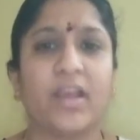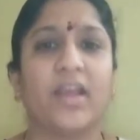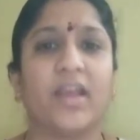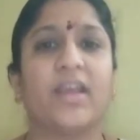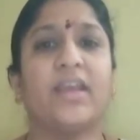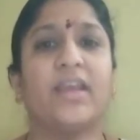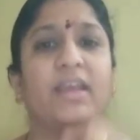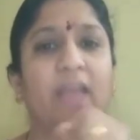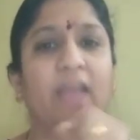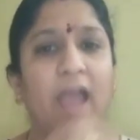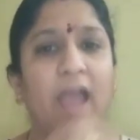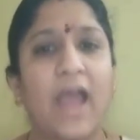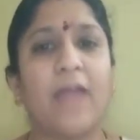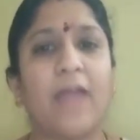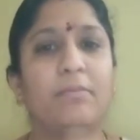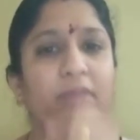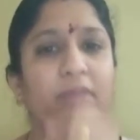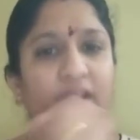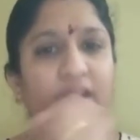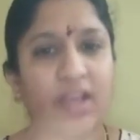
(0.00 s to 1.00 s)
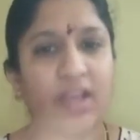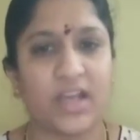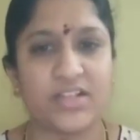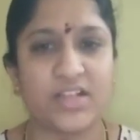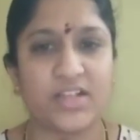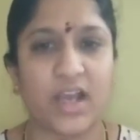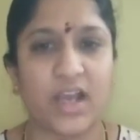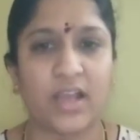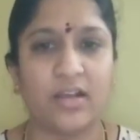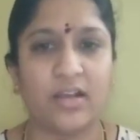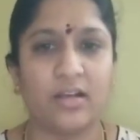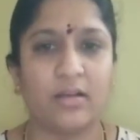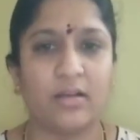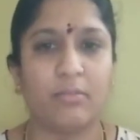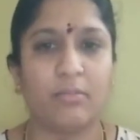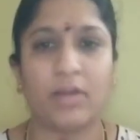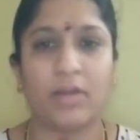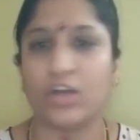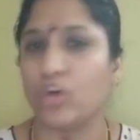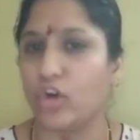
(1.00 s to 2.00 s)
can be Agile
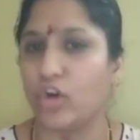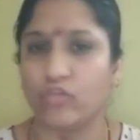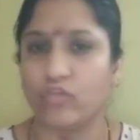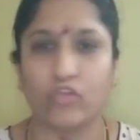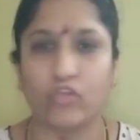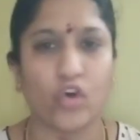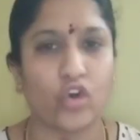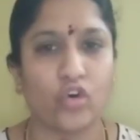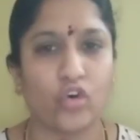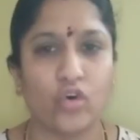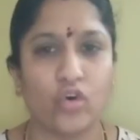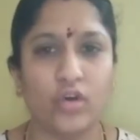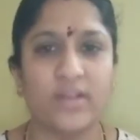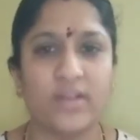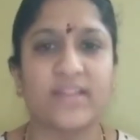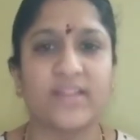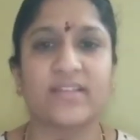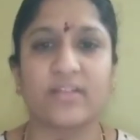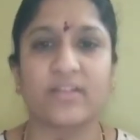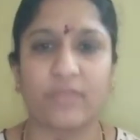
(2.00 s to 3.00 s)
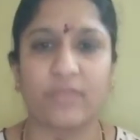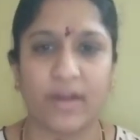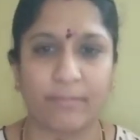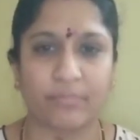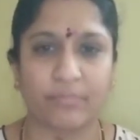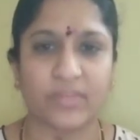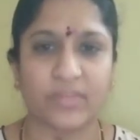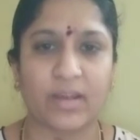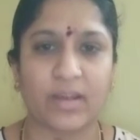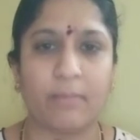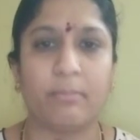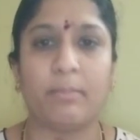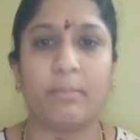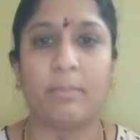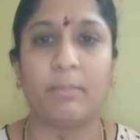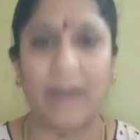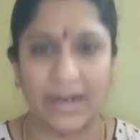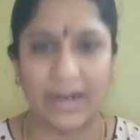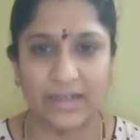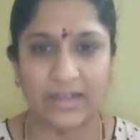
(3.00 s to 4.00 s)
but not follow Scrum,
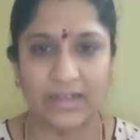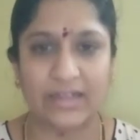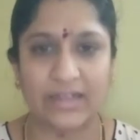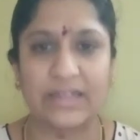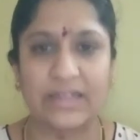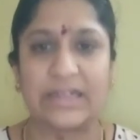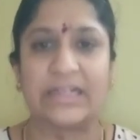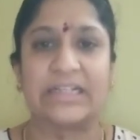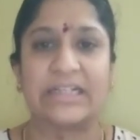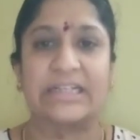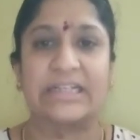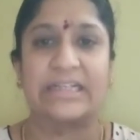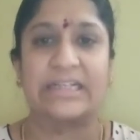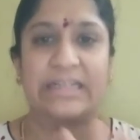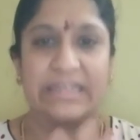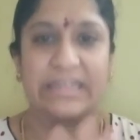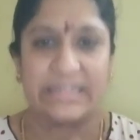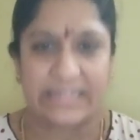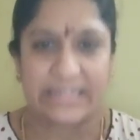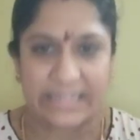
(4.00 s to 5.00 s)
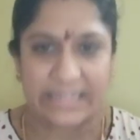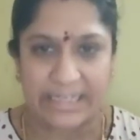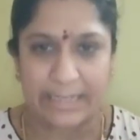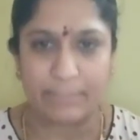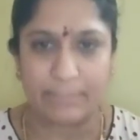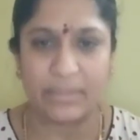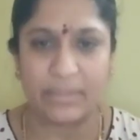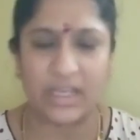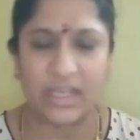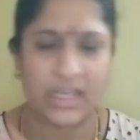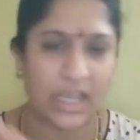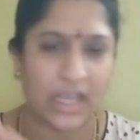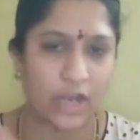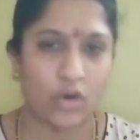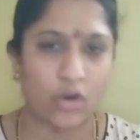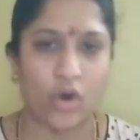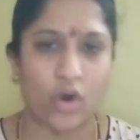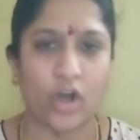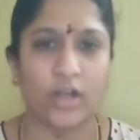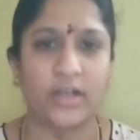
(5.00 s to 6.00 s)
but a team
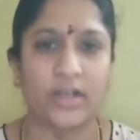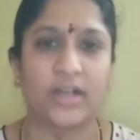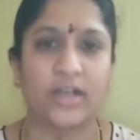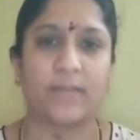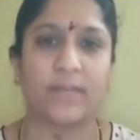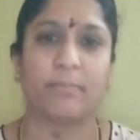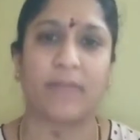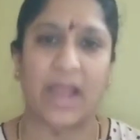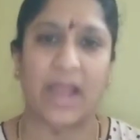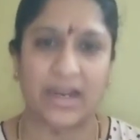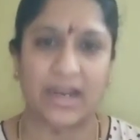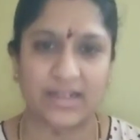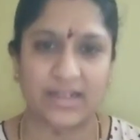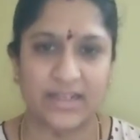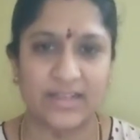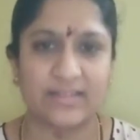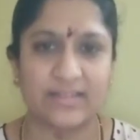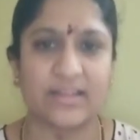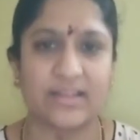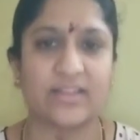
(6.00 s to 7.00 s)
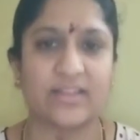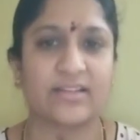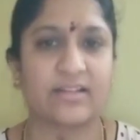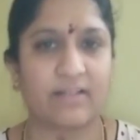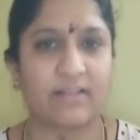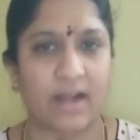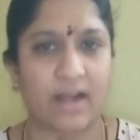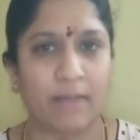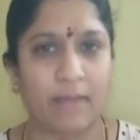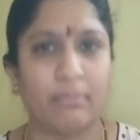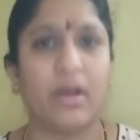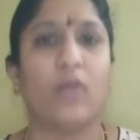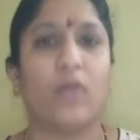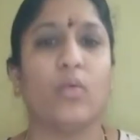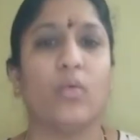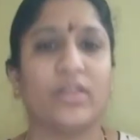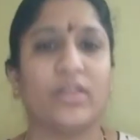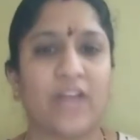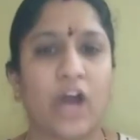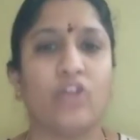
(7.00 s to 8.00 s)
cannot practice Scrum
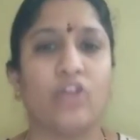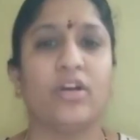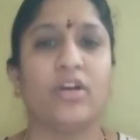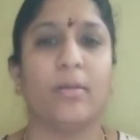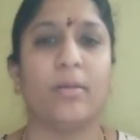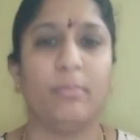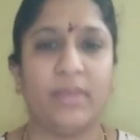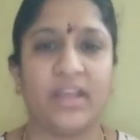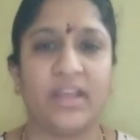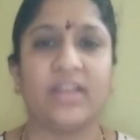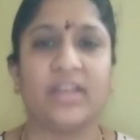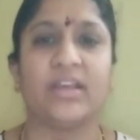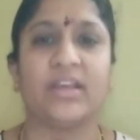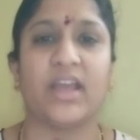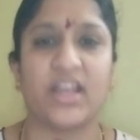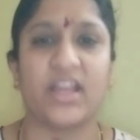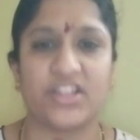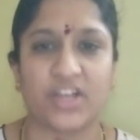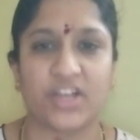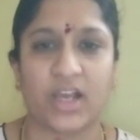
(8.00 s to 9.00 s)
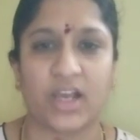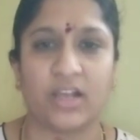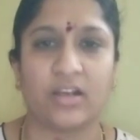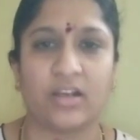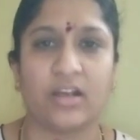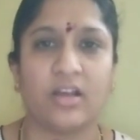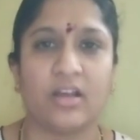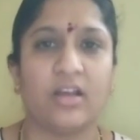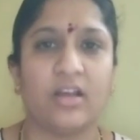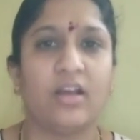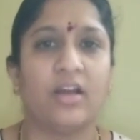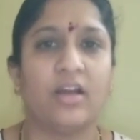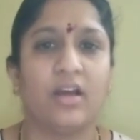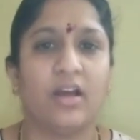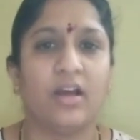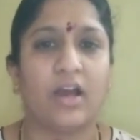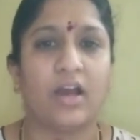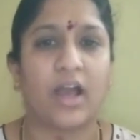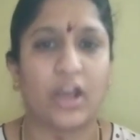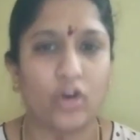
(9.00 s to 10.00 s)
without being Agile.
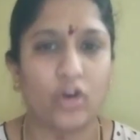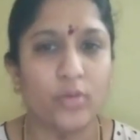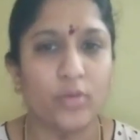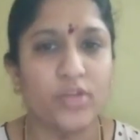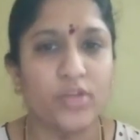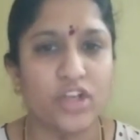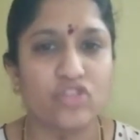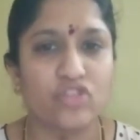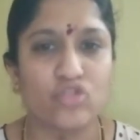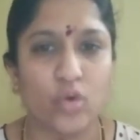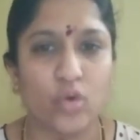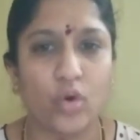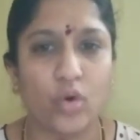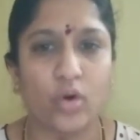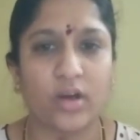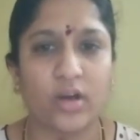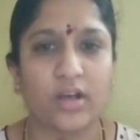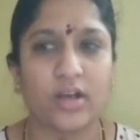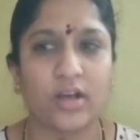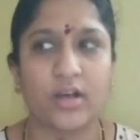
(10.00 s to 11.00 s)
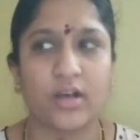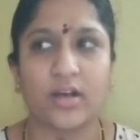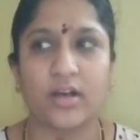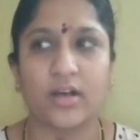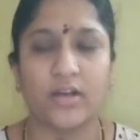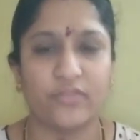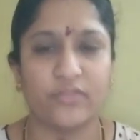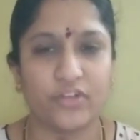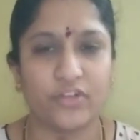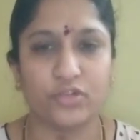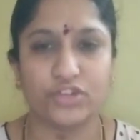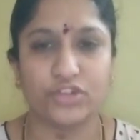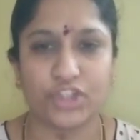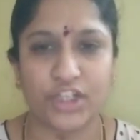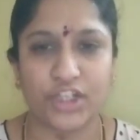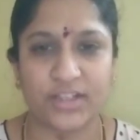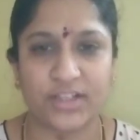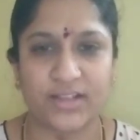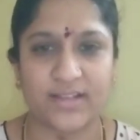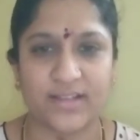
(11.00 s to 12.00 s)
I hope there is no confusion
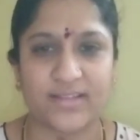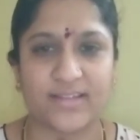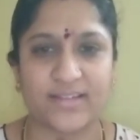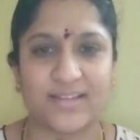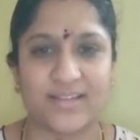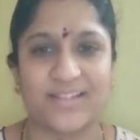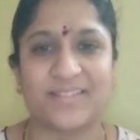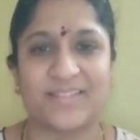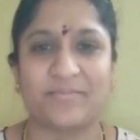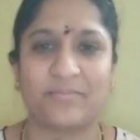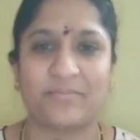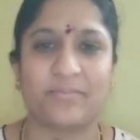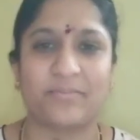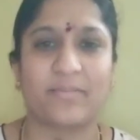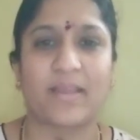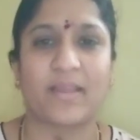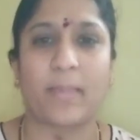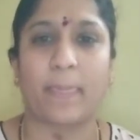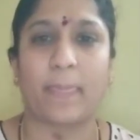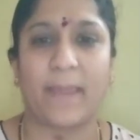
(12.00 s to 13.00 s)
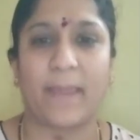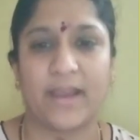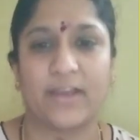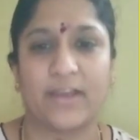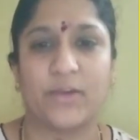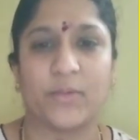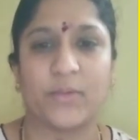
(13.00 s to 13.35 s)
in this. Thank you.